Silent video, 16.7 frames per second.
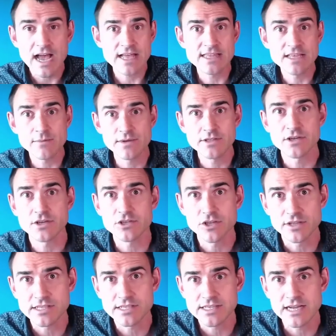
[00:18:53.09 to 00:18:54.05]
And then we
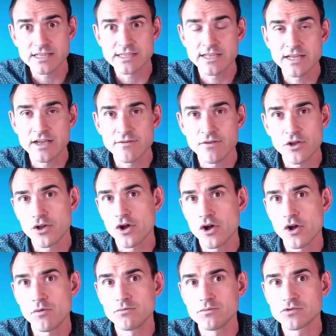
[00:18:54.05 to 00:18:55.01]
touched on this idea of a
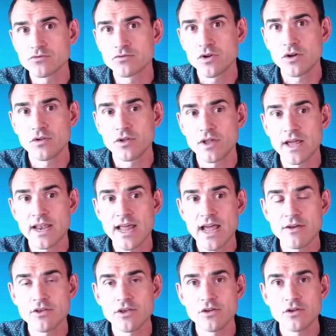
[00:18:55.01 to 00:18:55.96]
comms role and
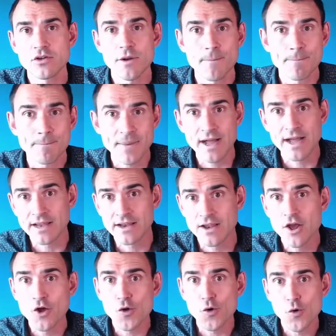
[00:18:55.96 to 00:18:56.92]
how you
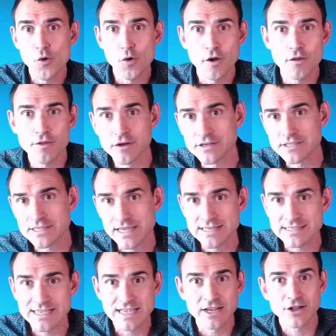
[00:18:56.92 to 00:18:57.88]
combine all of those
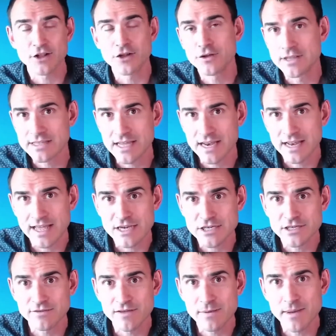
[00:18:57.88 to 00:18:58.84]
things, including
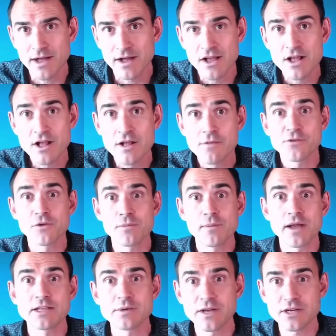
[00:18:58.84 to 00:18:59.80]
delegation of email, to
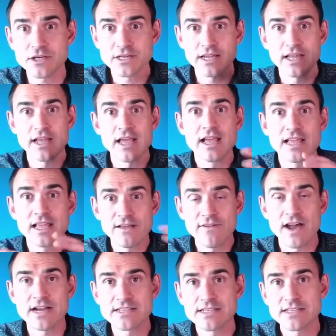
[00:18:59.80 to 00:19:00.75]
be able to actually
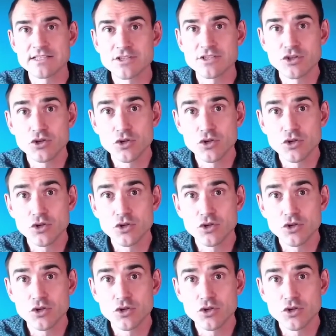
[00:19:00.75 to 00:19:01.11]
give access to